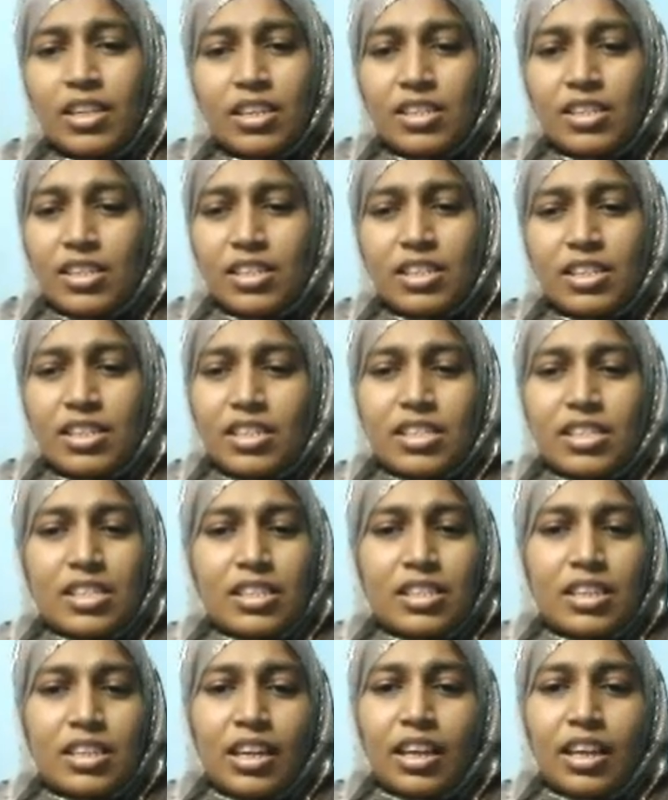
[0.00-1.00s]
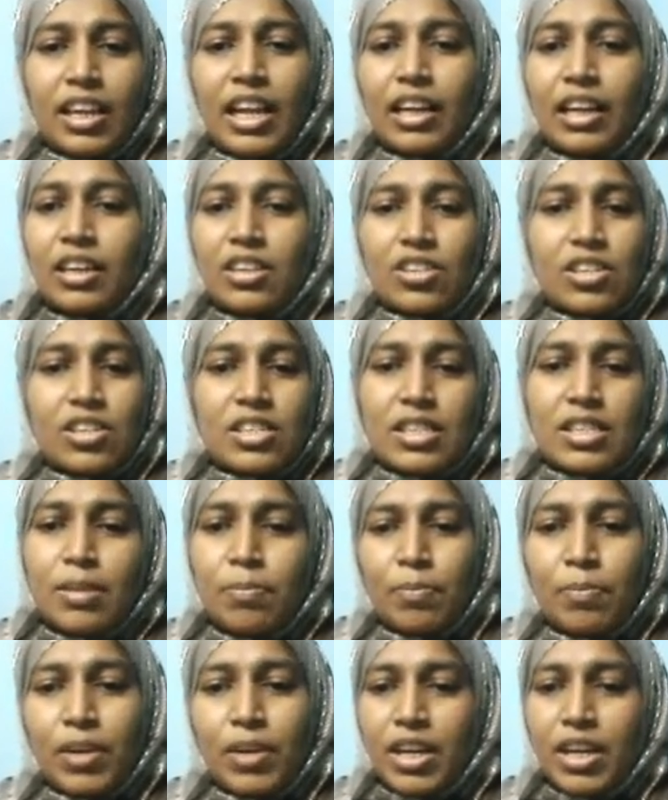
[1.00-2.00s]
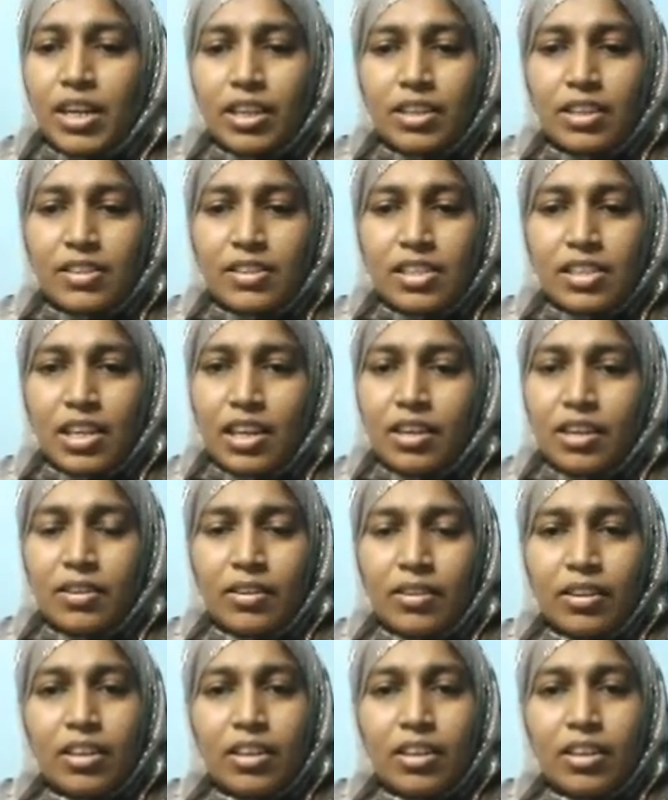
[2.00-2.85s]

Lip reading: Isn't this calculation simpler and easier?